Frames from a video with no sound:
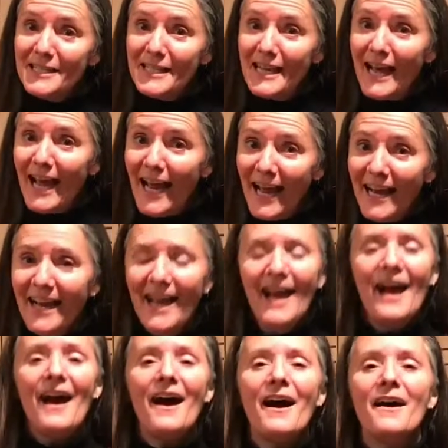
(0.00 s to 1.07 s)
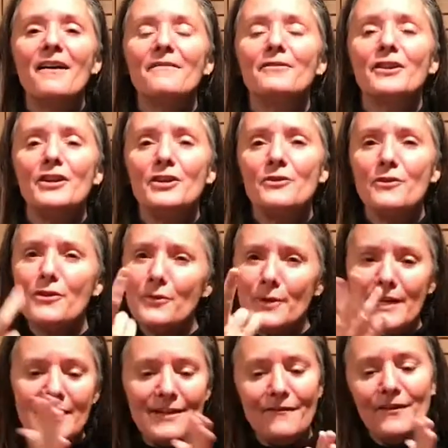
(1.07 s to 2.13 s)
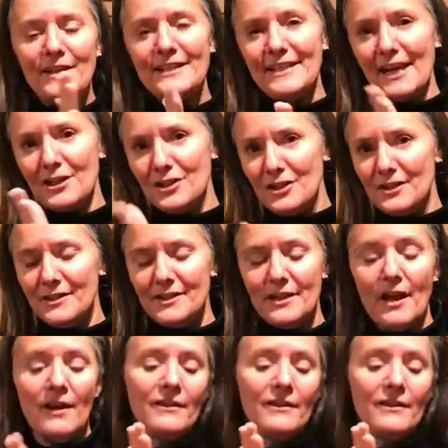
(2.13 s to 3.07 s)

today. I'm going to do 3 different sections.